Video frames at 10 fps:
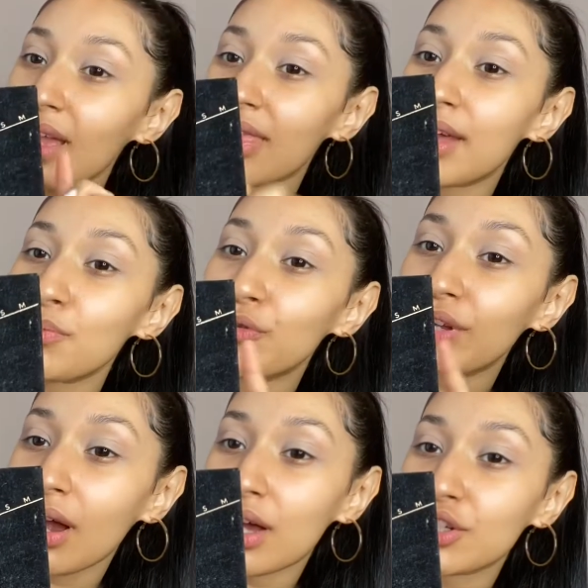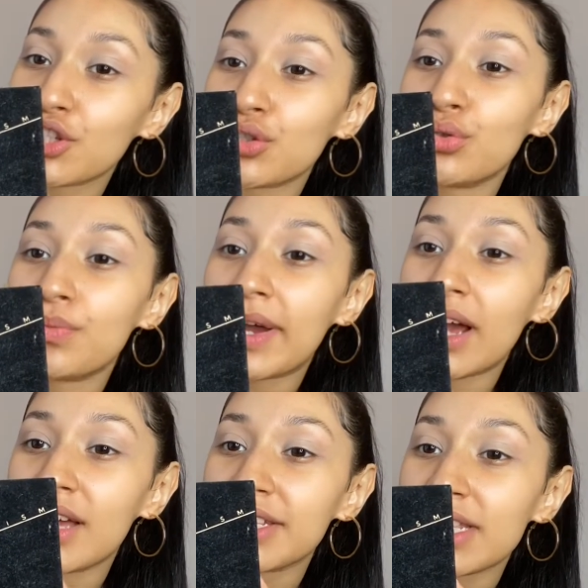Then moving on to my
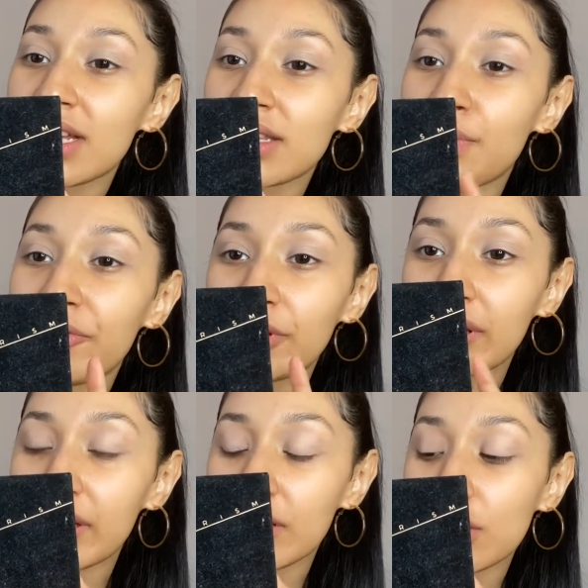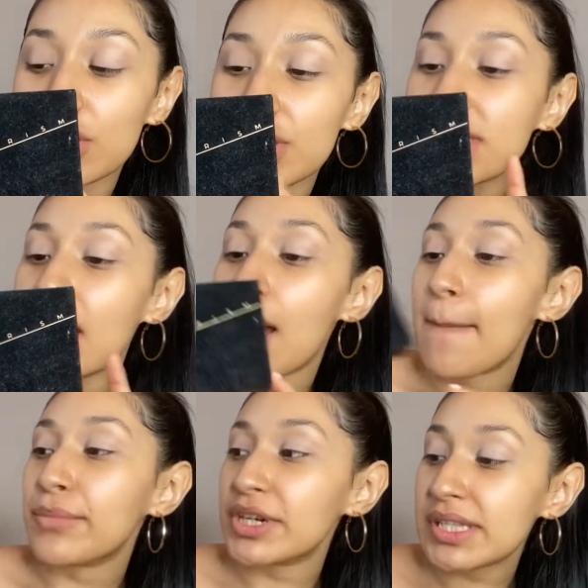Anastasia Beverly Hills
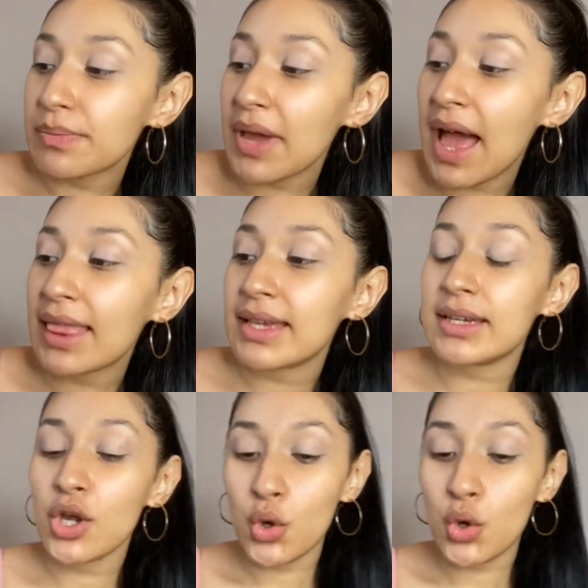Prism palette,